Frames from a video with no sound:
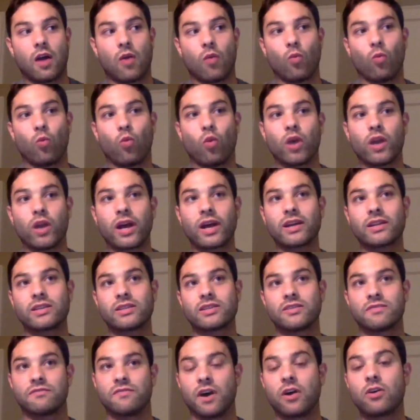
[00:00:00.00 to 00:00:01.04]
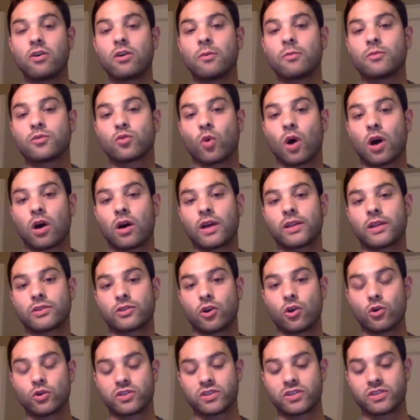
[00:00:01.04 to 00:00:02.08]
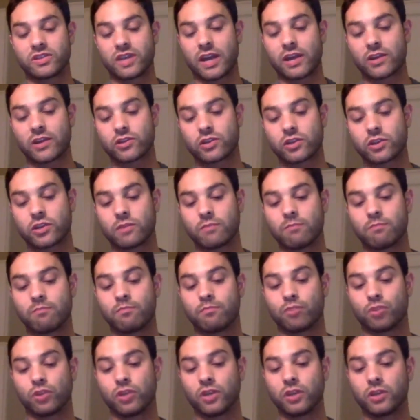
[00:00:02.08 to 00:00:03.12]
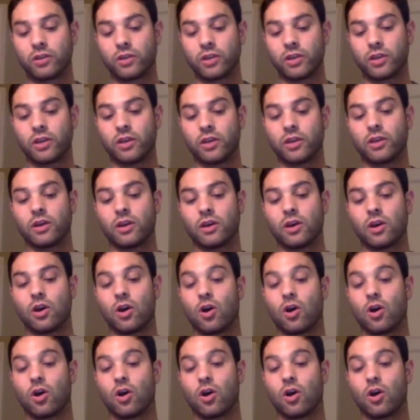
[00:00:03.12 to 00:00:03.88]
what I had developed while at Toast is actually completely